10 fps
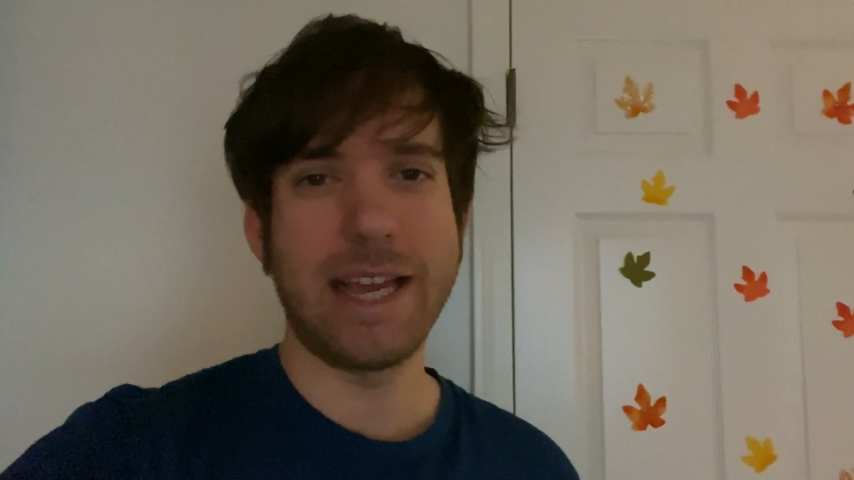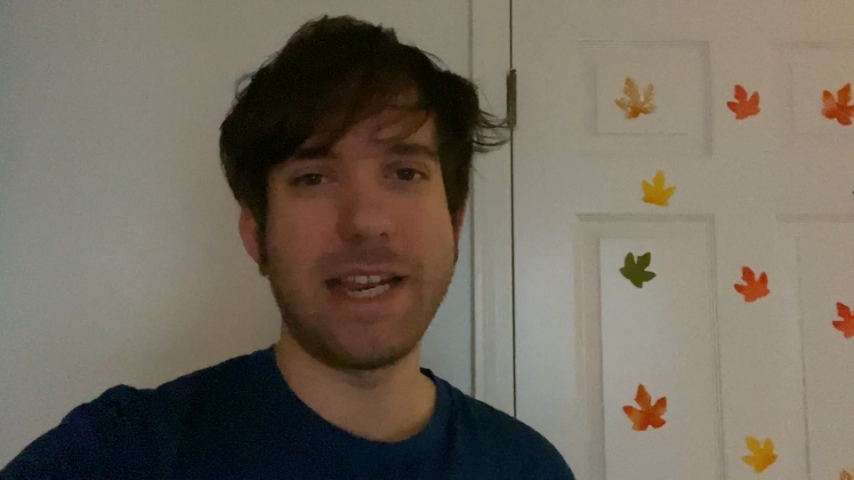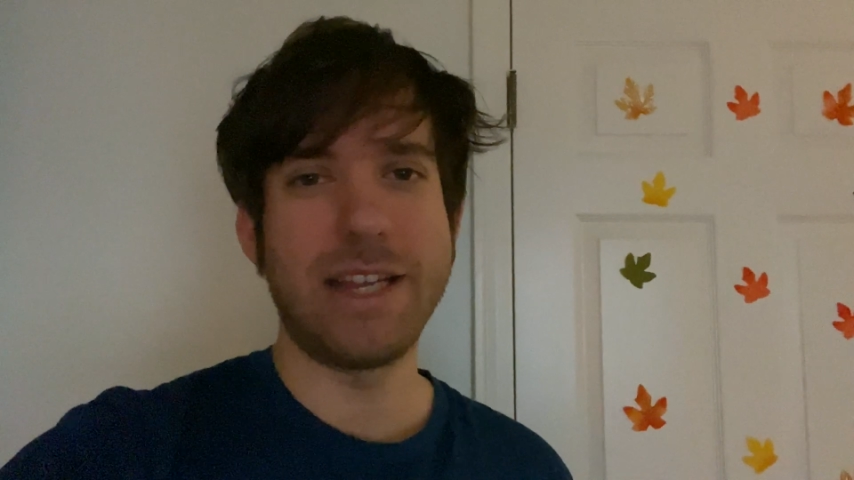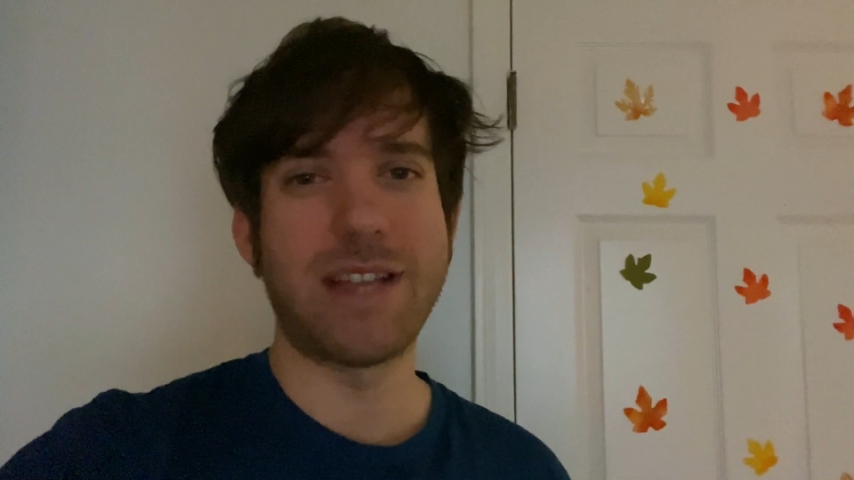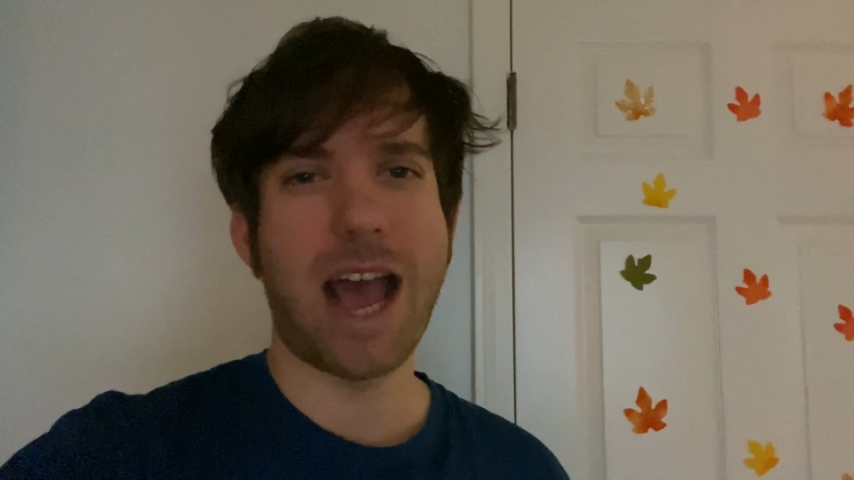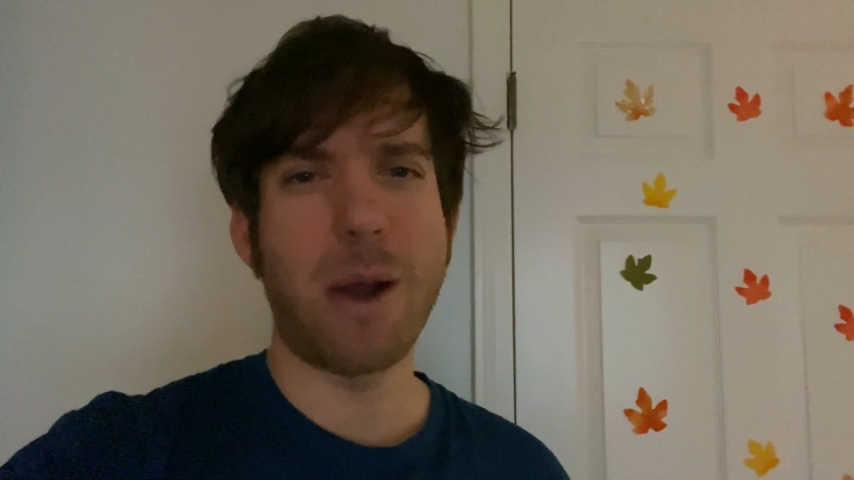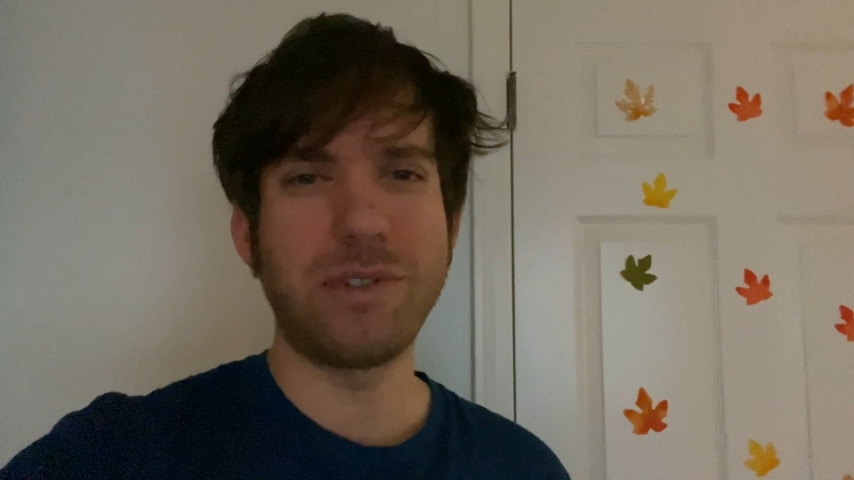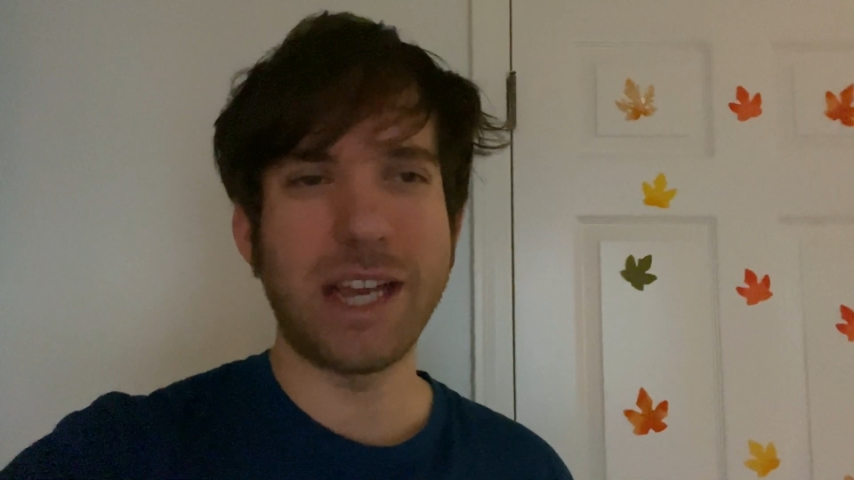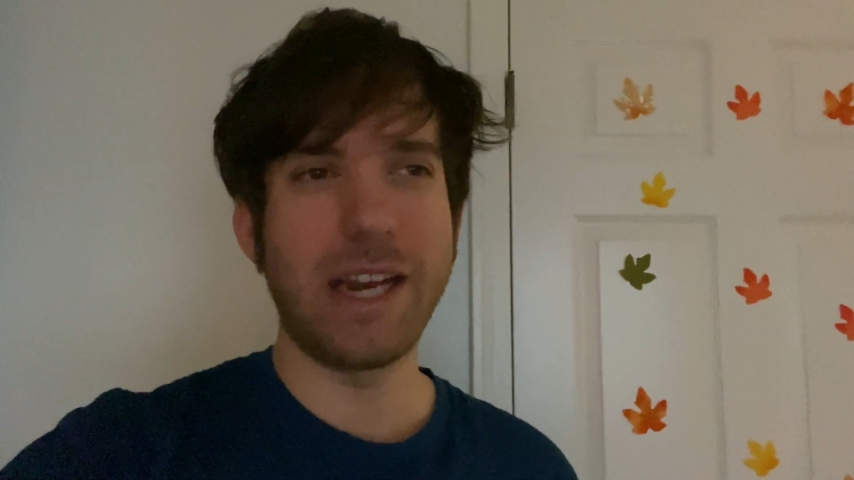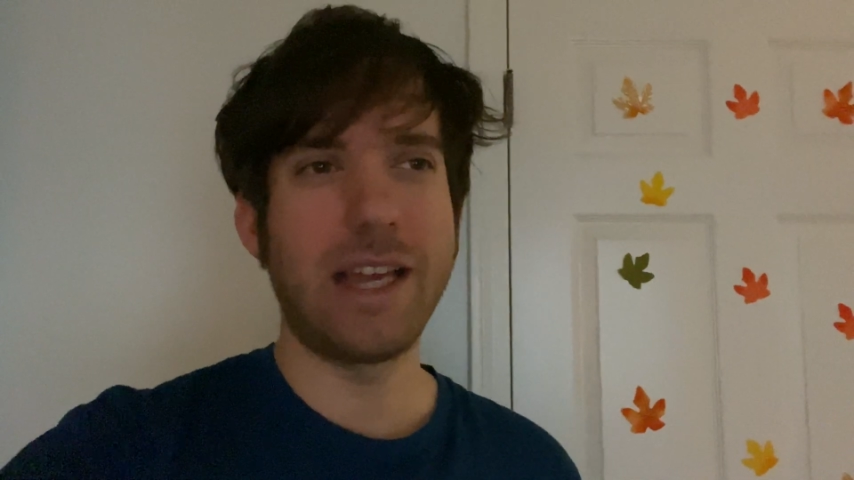it is
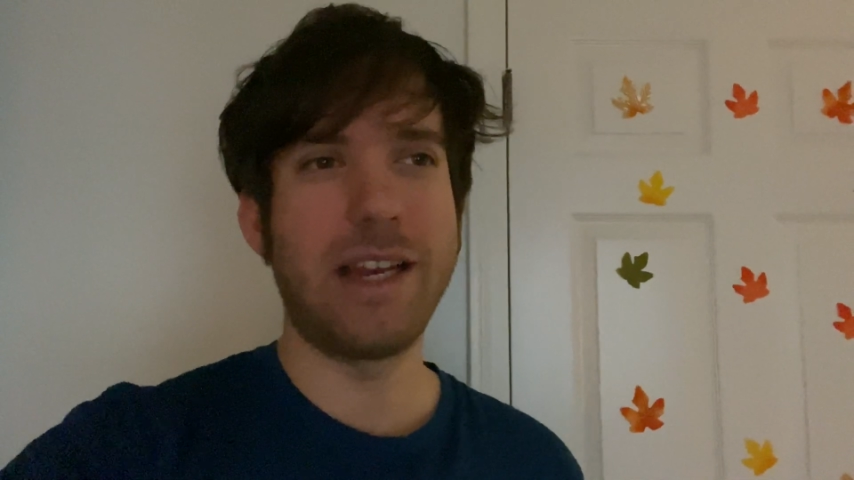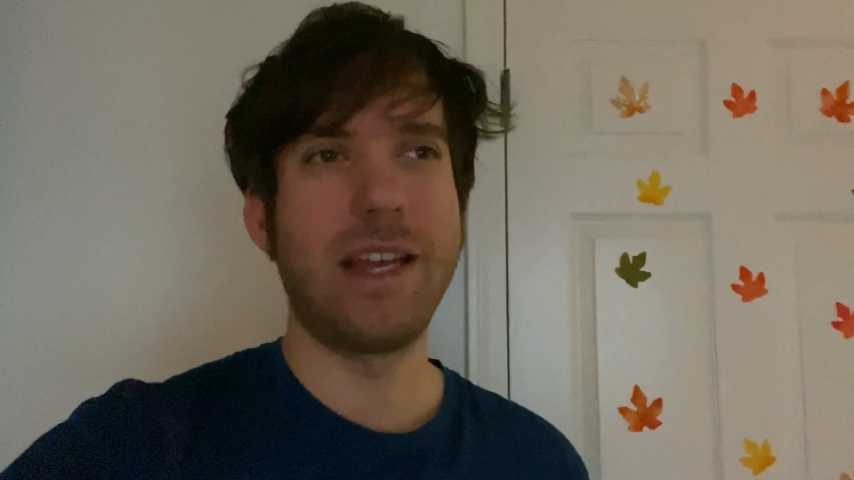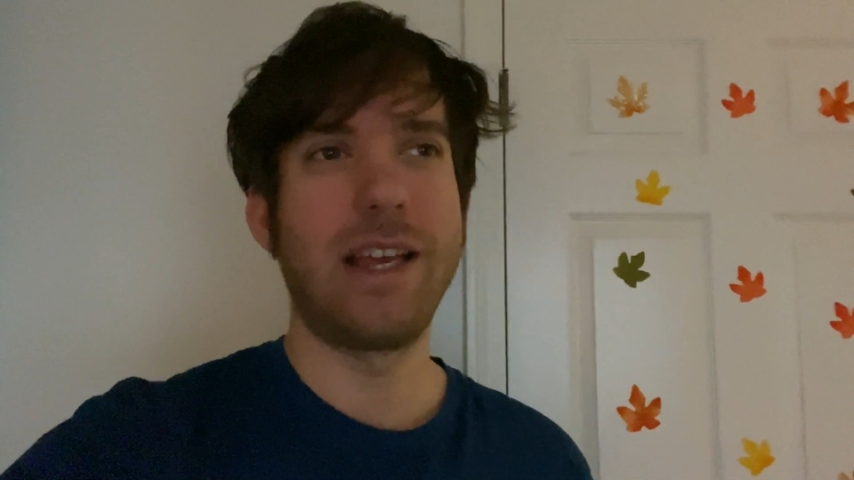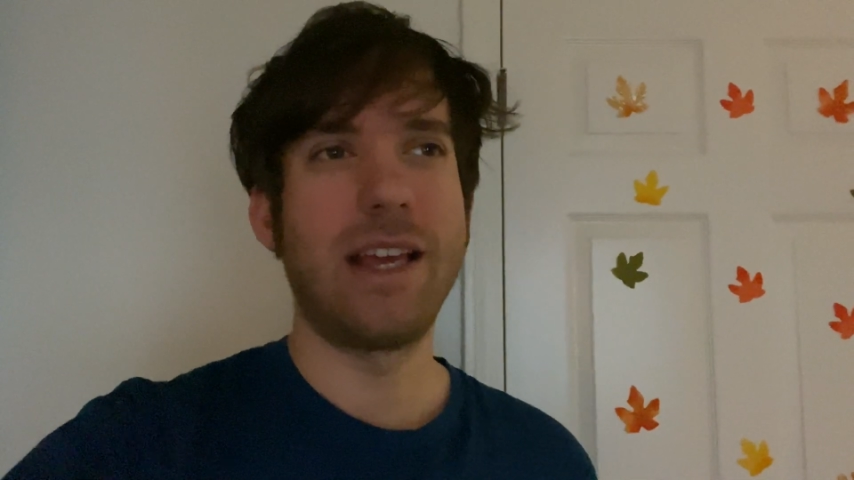outdated,